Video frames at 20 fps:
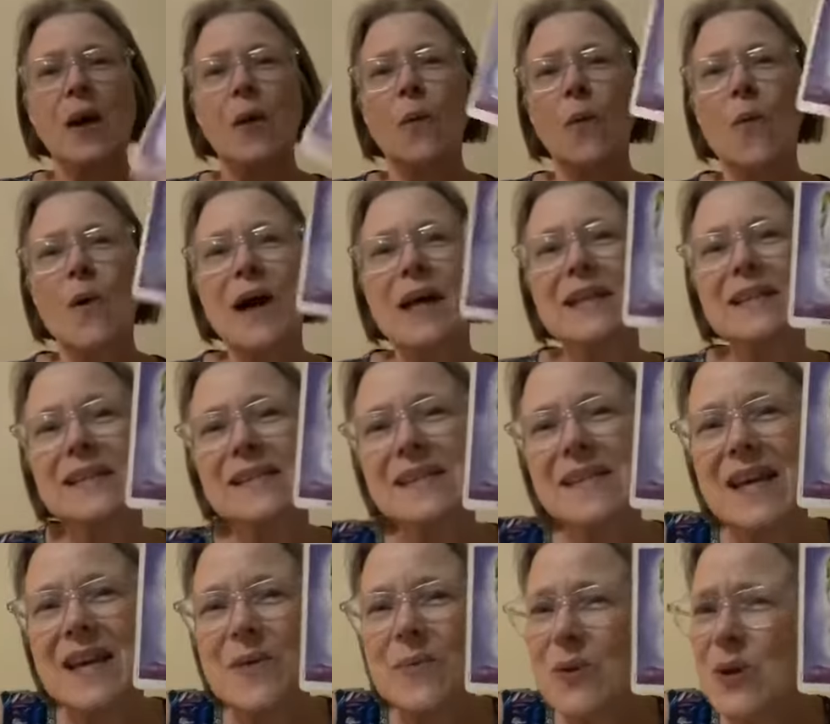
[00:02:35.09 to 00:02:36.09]

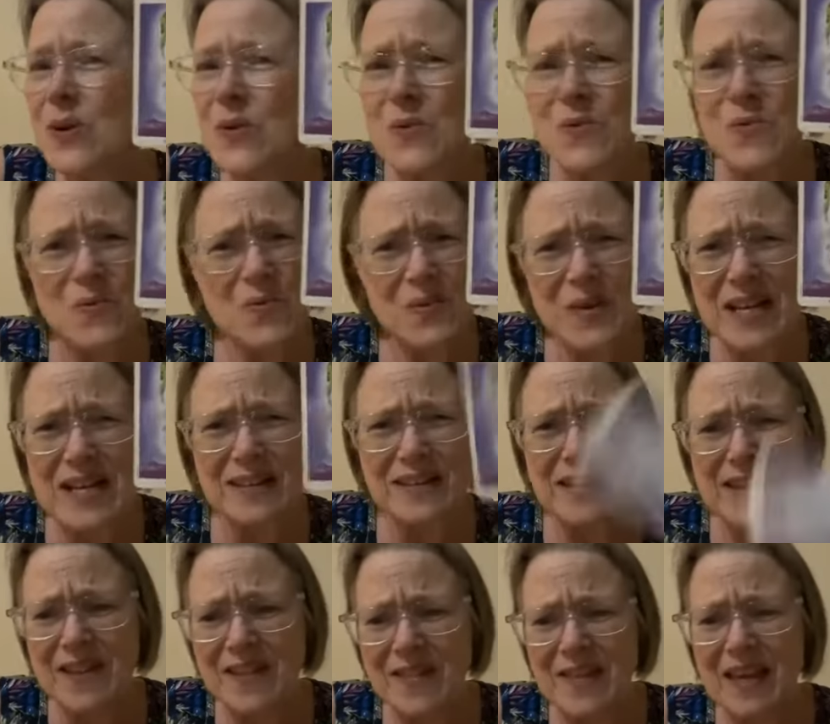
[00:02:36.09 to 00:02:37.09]
Wednesday, we're
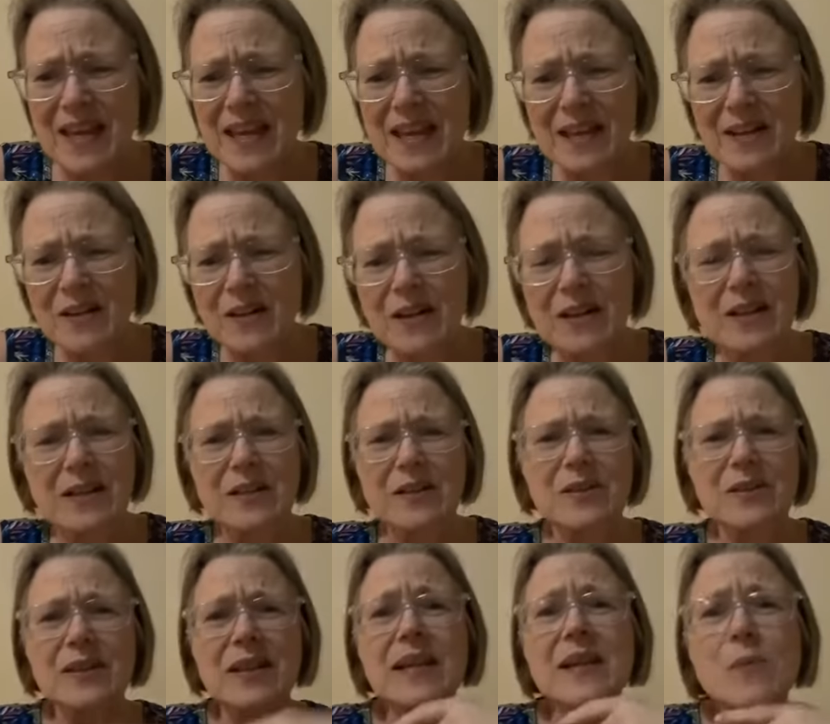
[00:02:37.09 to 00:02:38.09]
really thinking
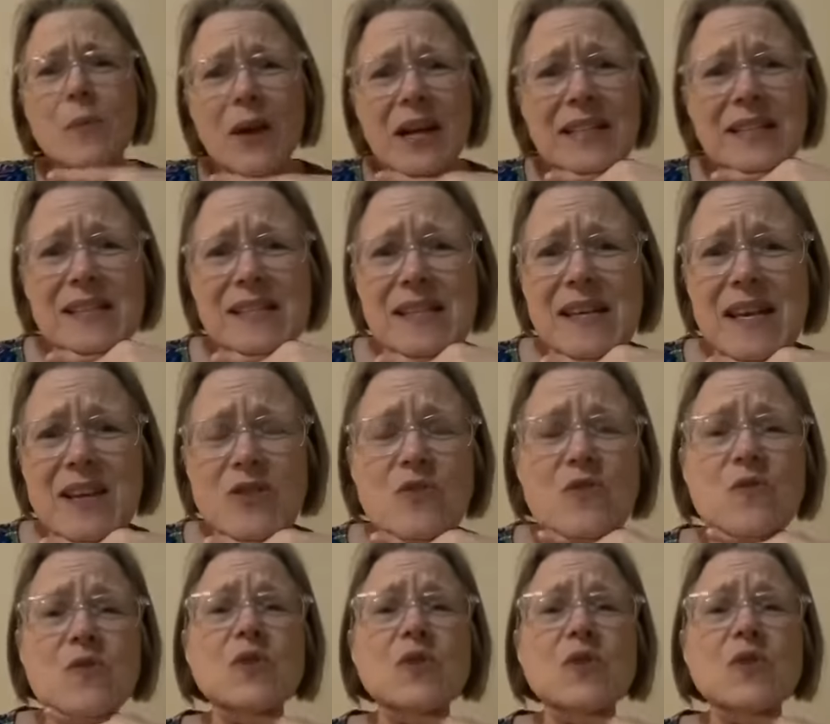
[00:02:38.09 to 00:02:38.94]
clearly. Wednesday